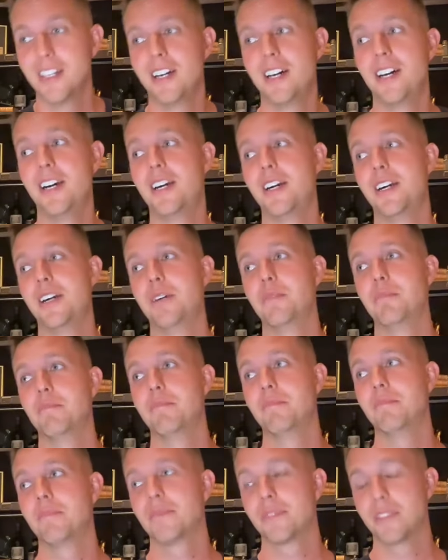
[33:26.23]

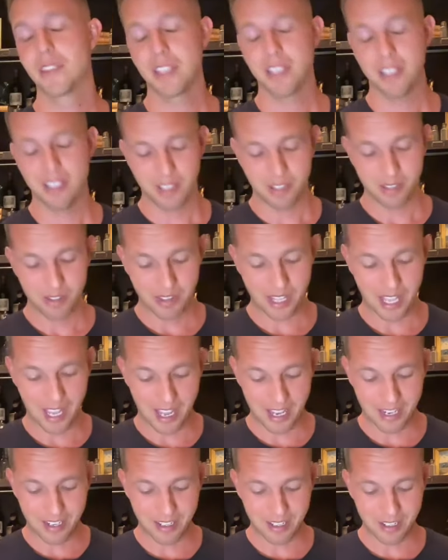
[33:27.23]

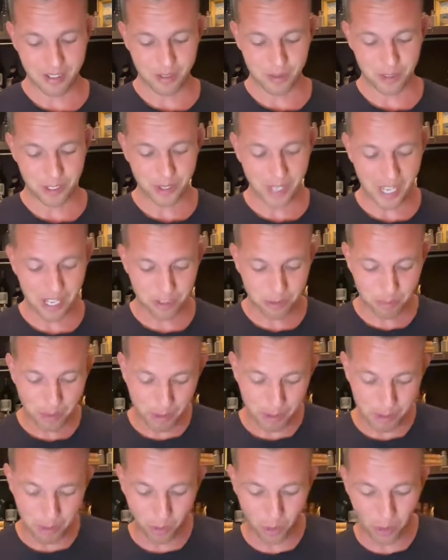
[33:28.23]
that you guys are
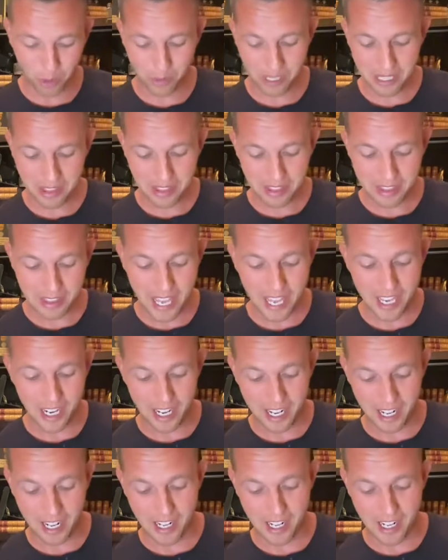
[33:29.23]
probably bored with, that